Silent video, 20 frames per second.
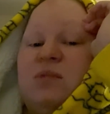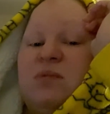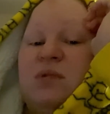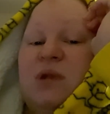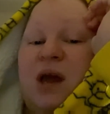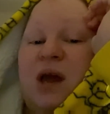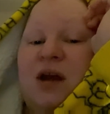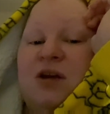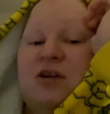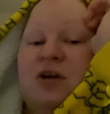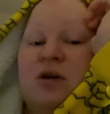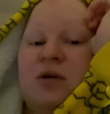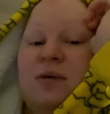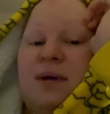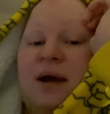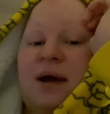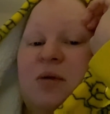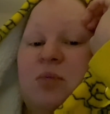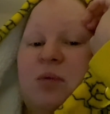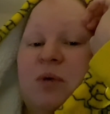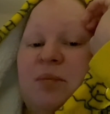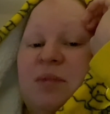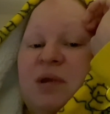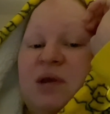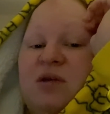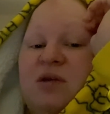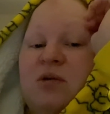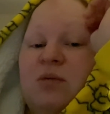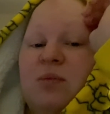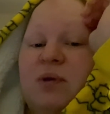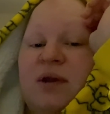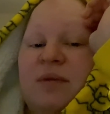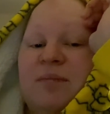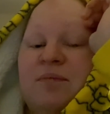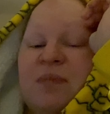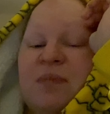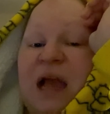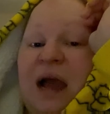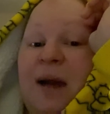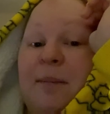I don't know how women do it,
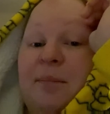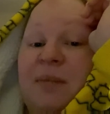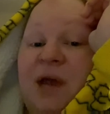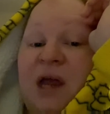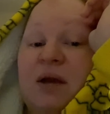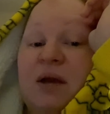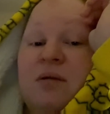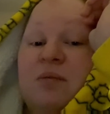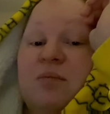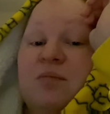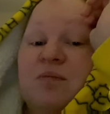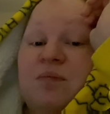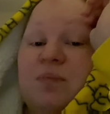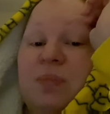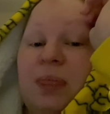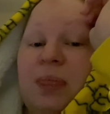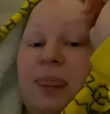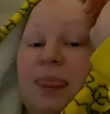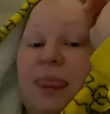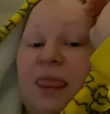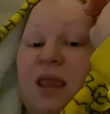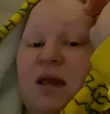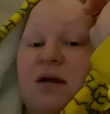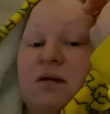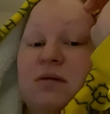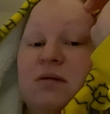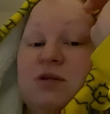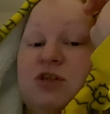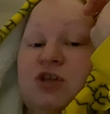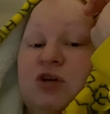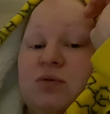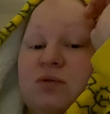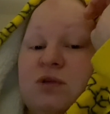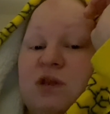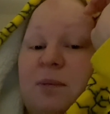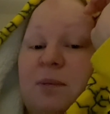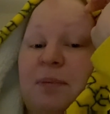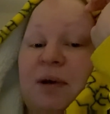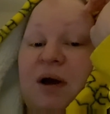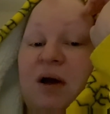and men choose
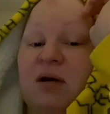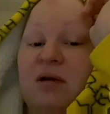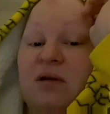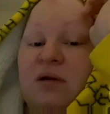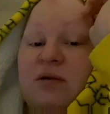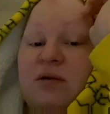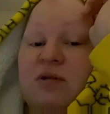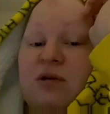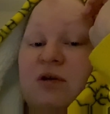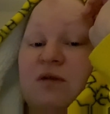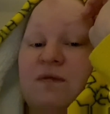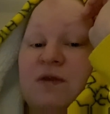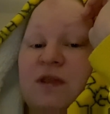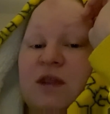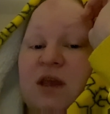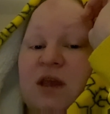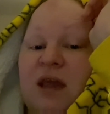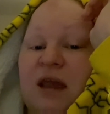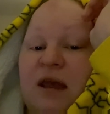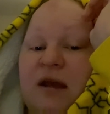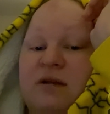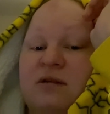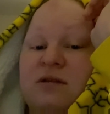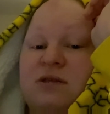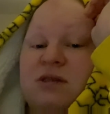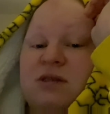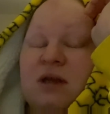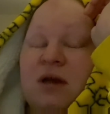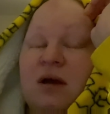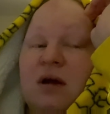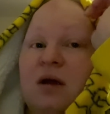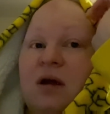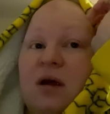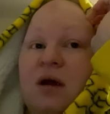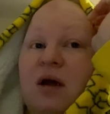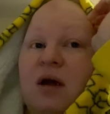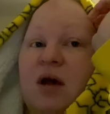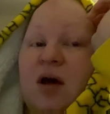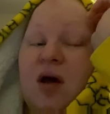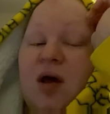the partners over the kids,
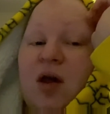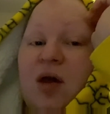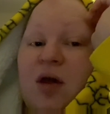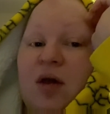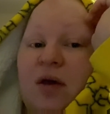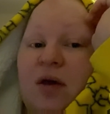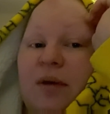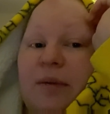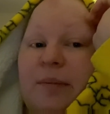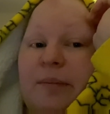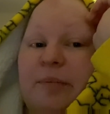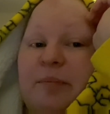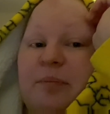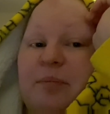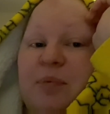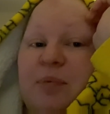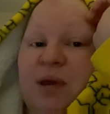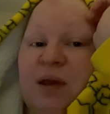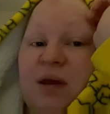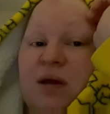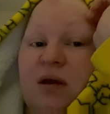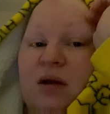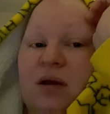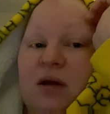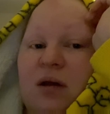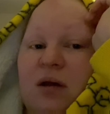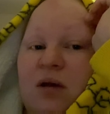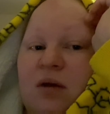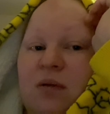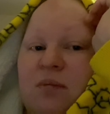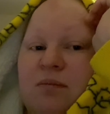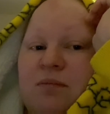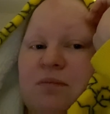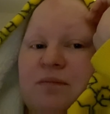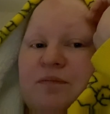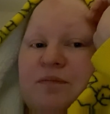but